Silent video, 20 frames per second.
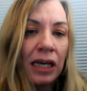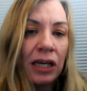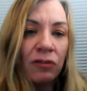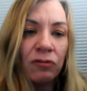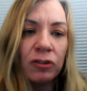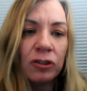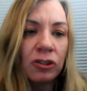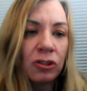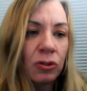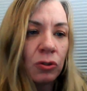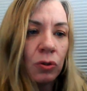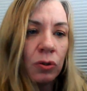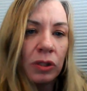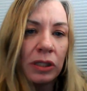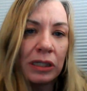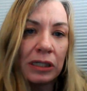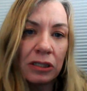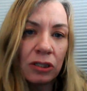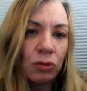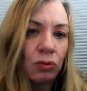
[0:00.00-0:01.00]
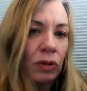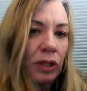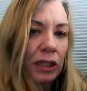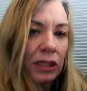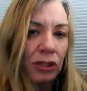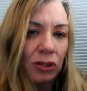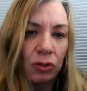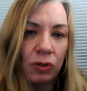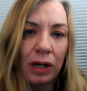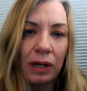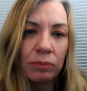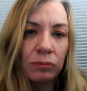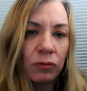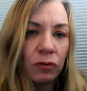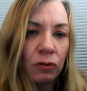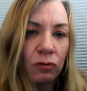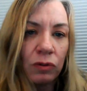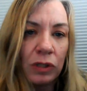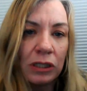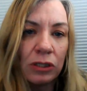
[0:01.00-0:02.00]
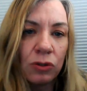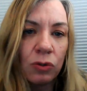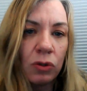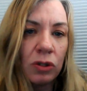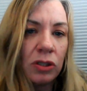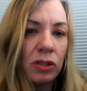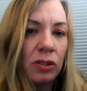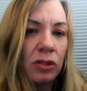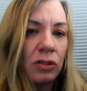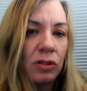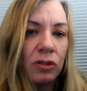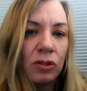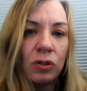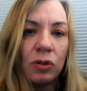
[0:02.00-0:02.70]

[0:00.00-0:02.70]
if your school is really strapped for resources,